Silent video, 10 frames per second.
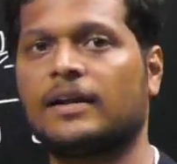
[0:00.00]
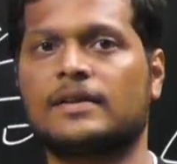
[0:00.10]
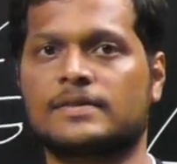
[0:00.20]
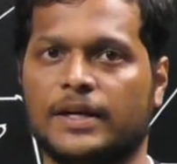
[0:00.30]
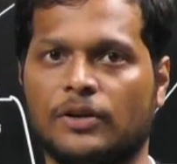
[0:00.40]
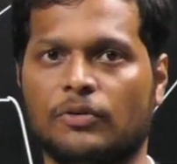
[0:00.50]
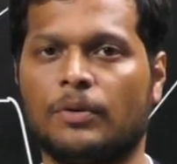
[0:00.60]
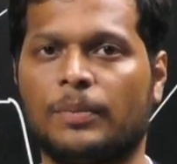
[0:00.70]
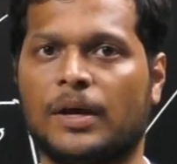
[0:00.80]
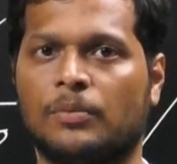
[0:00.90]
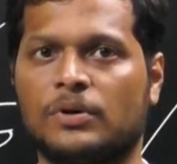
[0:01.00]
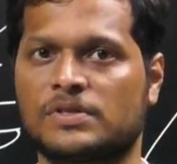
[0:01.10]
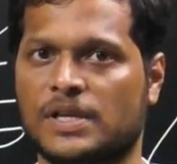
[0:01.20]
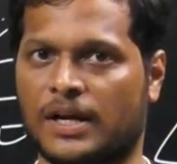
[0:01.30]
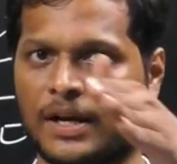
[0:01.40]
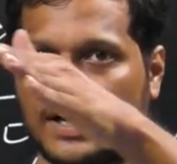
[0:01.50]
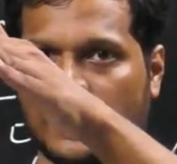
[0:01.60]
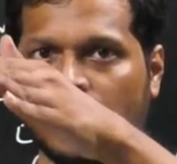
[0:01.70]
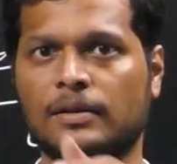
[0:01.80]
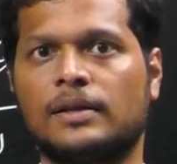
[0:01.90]
in the site, you will be able to see a
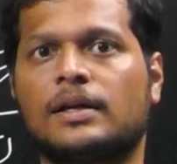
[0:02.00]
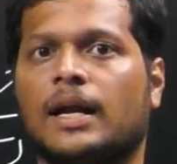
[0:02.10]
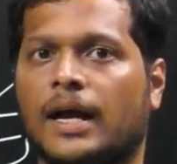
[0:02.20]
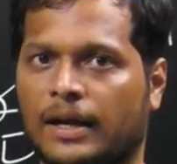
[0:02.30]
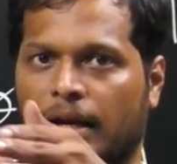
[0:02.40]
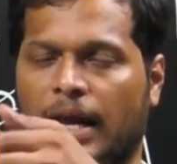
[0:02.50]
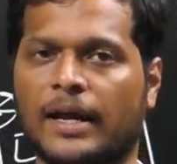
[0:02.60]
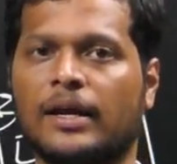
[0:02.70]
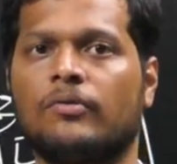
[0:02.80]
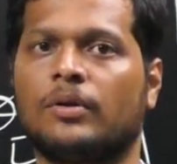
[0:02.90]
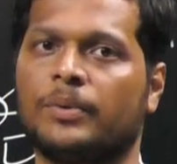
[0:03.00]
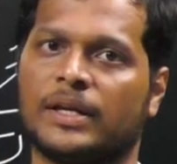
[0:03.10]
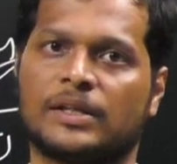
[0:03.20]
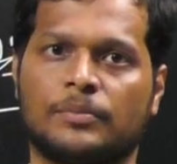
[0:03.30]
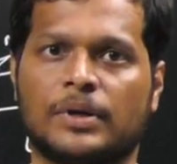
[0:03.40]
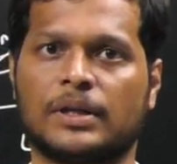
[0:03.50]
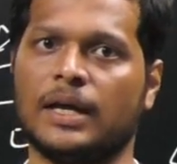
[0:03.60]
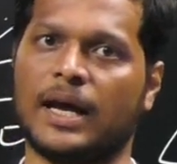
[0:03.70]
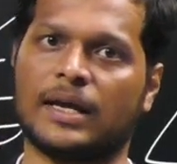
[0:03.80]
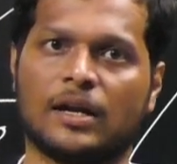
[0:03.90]
triangle. The triangle angle will be nothing but the
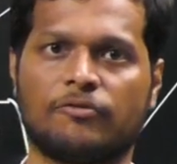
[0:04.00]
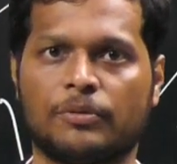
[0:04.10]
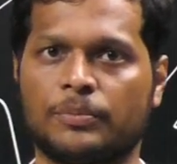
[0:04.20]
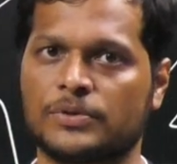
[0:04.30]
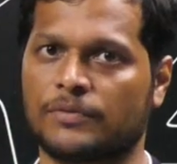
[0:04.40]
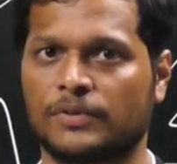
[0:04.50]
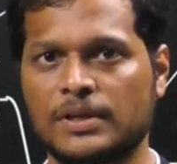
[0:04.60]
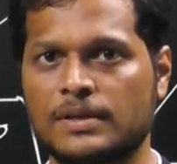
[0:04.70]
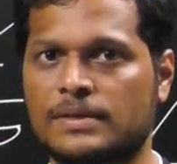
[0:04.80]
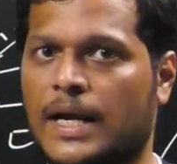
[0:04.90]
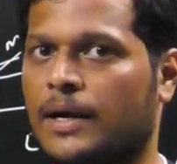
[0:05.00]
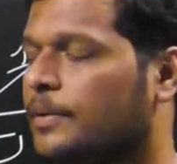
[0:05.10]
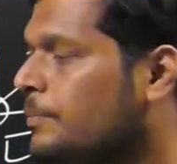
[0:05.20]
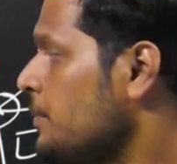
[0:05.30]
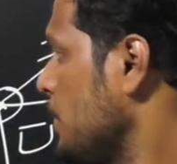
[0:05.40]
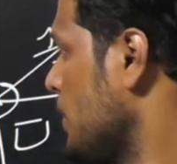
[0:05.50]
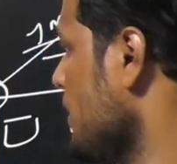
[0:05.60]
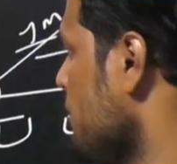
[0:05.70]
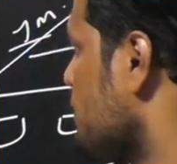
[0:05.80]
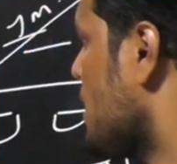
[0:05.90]
angle of repose of the sand. Okay,
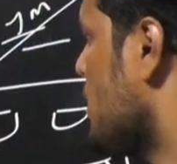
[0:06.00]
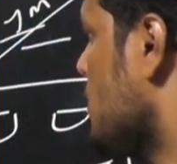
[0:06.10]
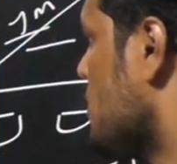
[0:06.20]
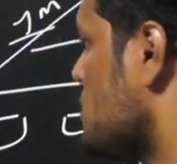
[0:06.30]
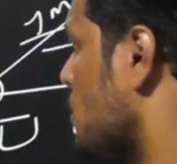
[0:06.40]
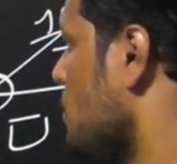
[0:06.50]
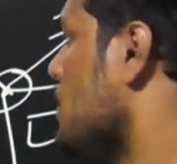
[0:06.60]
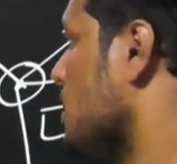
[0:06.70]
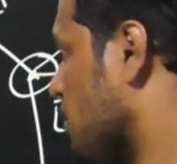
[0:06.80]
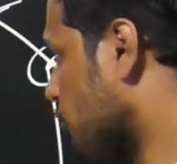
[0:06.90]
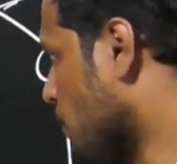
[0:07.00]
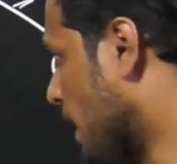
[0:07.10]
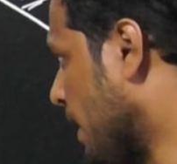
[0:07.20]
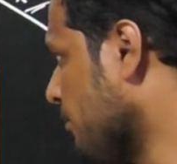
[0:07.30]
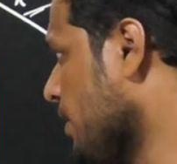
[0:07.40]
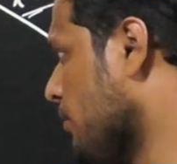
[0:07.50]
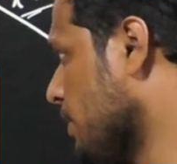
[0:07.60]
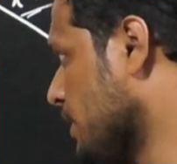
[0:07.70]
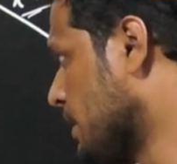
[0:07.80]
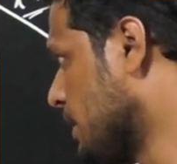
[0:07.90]
so if you have
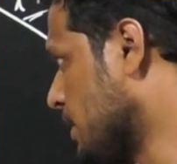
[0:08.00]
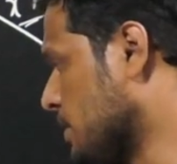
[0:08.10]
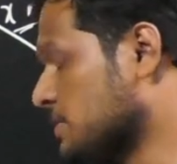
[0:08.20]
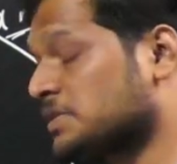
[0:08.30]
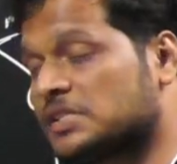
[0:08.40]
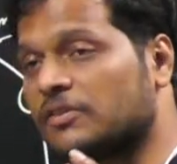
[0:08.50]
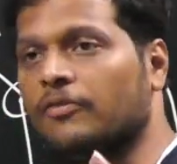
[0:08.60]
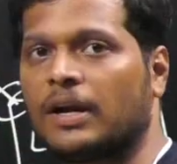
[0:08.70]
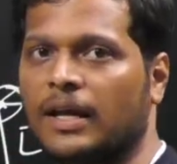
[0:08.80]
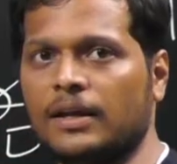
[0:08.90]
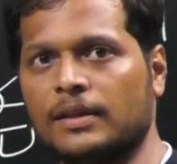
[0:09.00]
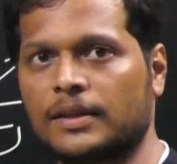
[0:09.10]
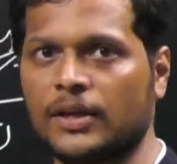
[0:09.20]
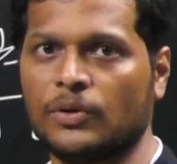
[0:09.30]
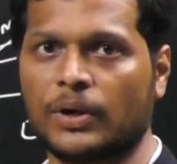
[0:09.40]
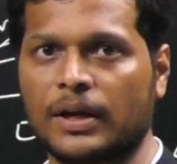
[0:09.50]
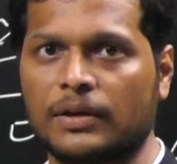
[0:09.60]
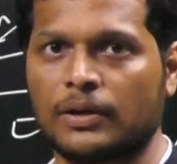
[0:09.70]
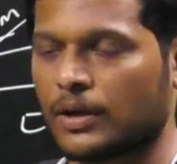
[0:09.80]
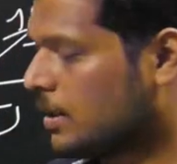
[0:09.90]
a stiff clay, then you
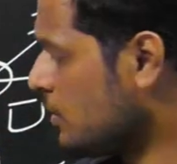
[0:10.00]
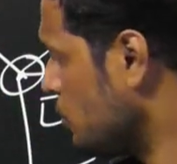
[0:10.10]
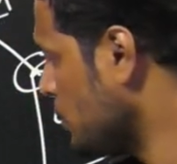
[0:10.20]
can do